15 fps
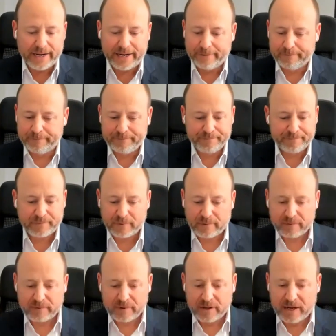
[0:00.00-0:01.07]
I
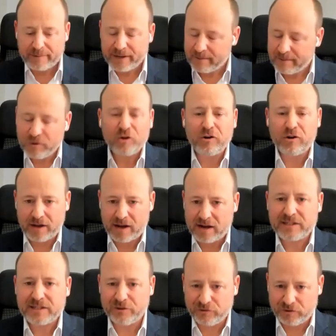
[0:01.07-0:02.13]
mean, I'm not going to
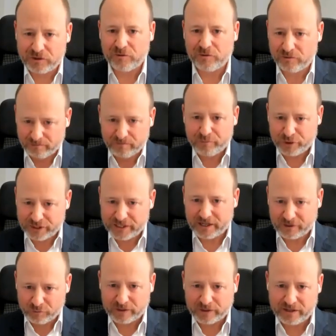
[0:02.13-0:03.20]
ask you to
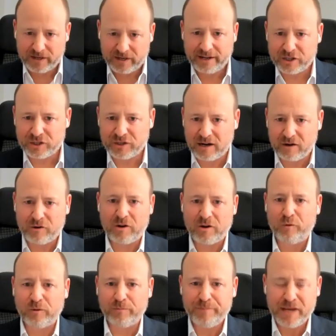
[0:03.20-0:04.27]
predict what the election
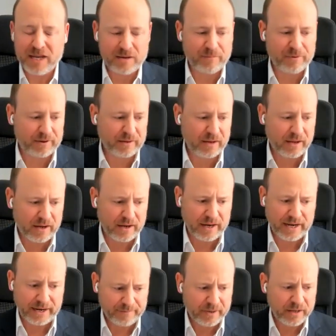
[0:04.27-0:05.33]
outcome will be, but
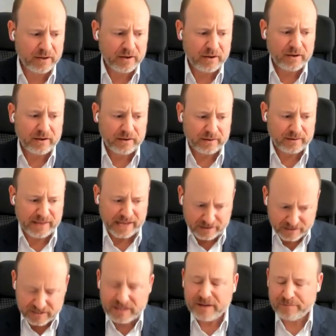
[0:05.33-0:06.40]

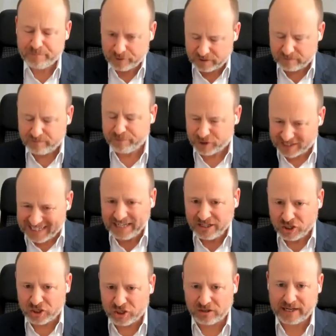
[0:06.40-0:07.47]
there's the
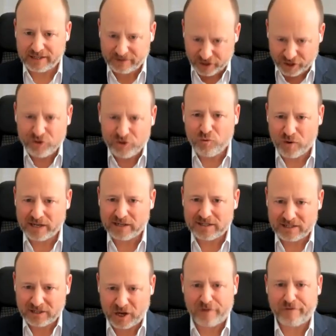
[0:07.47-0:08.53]
potential that the
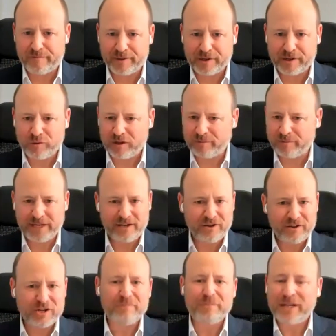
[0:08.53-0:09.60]
US government will be
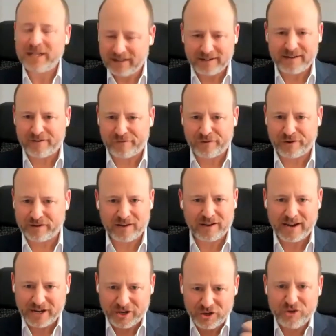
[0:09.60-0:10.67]
completely different.
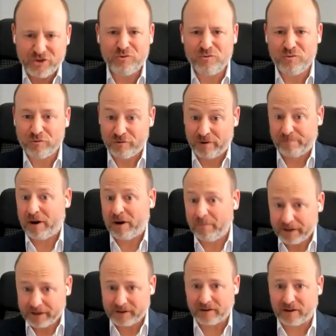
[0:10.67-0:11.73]
A new
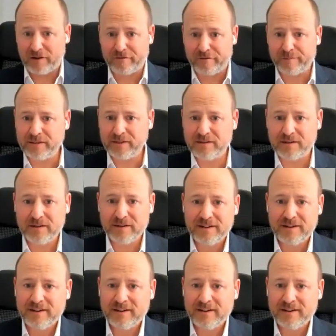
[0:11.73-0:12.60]
Republican government